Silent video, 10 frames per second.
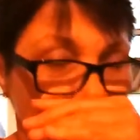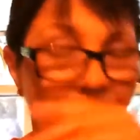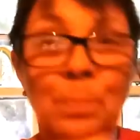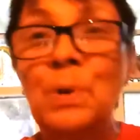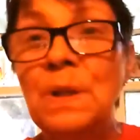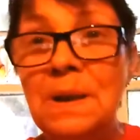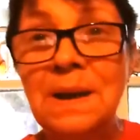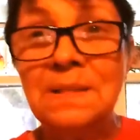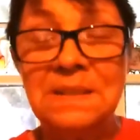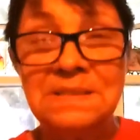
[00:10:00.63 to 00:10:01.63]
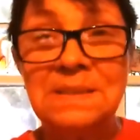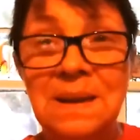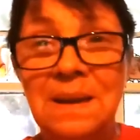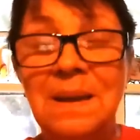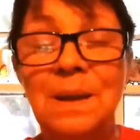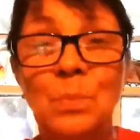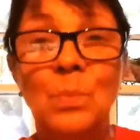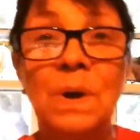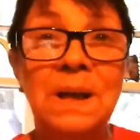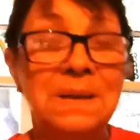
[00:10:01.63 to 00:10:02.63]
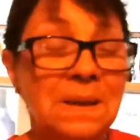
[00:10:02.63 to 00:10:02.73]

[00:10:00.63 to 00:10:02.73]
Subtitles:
and I put it down in the sink. And when I